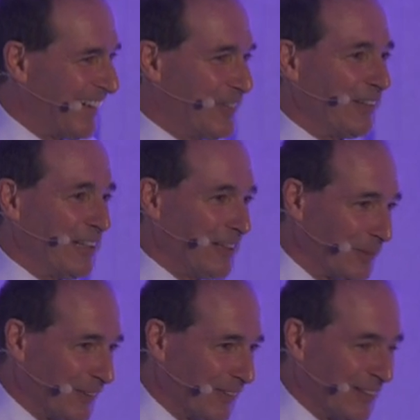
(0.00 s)
If only it
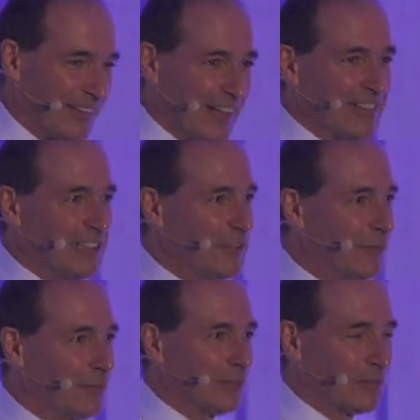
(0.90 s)
would. I don't know if
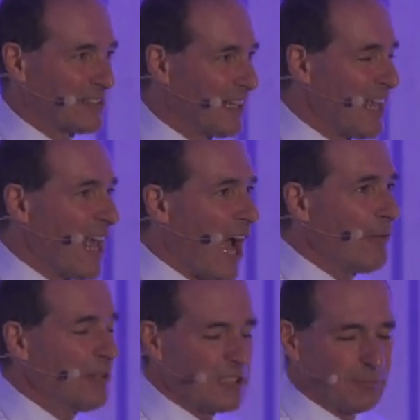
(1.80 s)
you've looked recently.
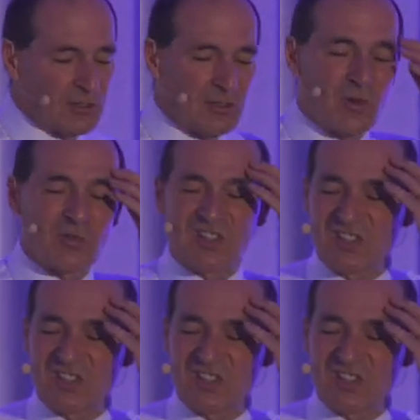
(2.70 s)
I wrote a book called